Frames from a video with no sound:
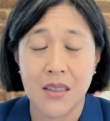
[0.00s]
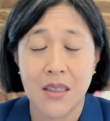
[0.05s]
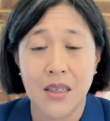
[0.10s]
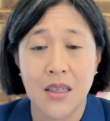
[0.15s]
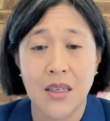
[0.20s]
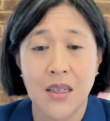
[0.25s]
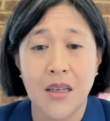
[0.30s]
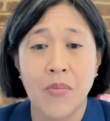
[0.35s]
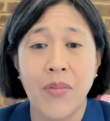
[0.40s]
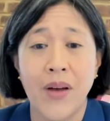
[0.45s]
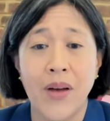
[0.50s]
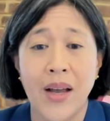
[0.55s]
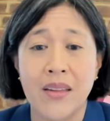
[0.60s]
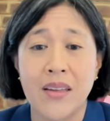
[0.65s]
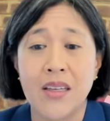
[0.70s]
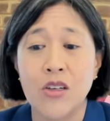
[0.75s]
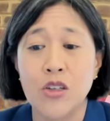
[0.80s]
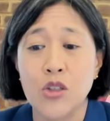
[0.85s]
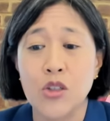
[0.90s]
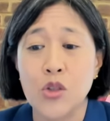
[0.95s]
By the year
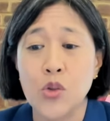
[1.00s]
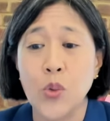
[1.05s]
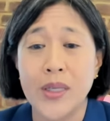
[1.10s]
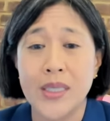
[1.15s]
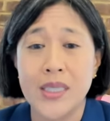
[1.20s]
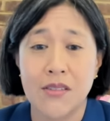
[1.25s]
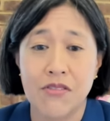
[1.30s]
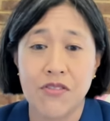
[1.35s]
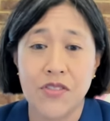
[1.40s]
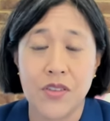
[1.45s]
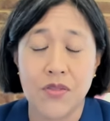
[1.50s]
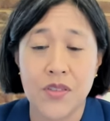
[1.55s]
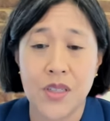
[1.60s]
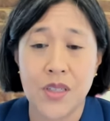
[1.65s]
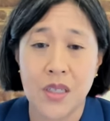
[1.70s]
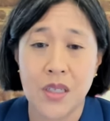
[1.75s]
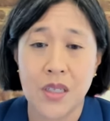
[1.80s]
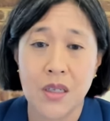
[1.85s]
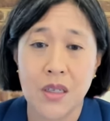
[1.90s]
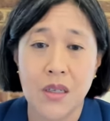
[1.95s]
2050,
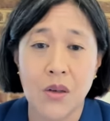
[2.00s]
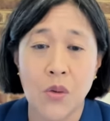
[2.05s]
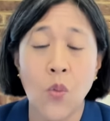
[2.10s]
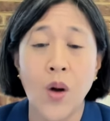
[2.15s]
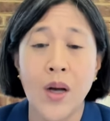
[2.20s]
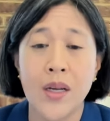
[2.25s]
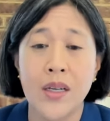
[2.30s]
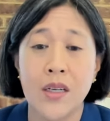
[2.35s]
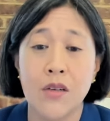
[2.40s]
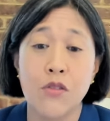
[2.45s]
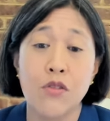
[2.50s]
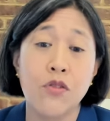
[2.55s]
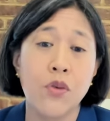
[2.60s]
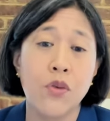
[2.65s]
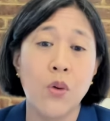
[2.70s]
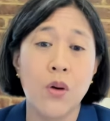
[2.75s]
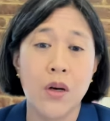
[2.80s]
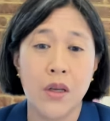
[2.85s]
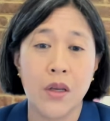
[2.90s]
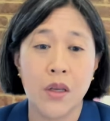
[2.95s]
one in four
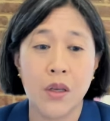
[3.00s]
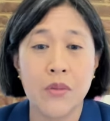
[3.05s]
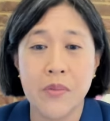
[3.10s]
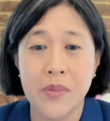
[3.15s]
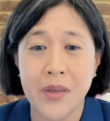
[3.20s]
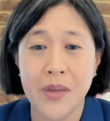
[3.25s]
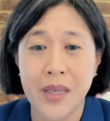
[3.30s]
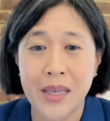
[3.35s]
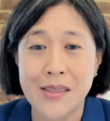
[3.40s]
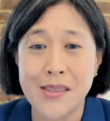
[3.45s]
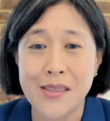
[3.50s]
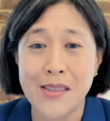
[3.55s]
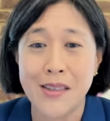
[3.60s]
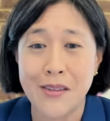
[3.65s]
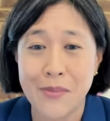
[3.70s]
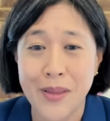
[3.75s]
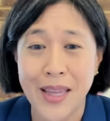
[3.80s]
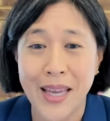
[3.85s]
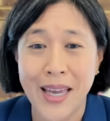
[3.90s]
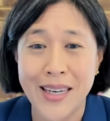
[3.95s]
human beings on the
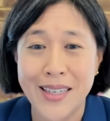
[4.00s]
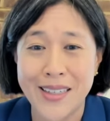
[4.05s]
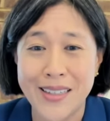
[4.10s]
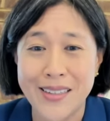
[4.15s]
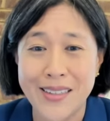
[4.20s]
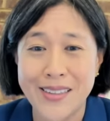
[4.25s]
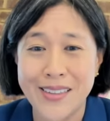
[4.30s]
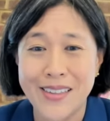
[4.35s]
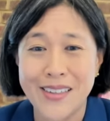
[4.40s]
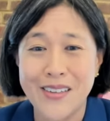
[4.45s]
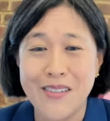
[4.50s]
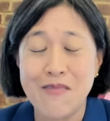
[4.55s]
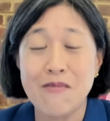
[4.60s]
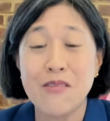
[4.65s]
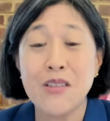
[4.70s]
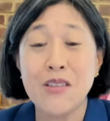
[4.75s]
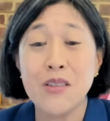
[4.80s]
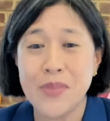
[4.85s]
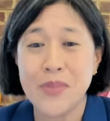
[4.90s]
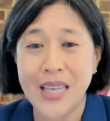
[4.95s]
planet will be
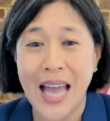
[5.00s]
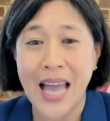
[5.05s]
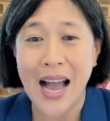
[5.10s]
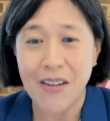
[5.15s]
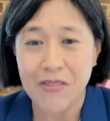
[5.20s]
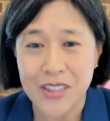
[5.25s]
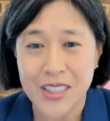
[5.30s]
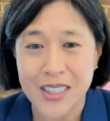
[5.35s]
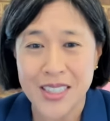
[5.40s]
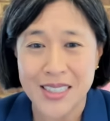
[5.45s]
African.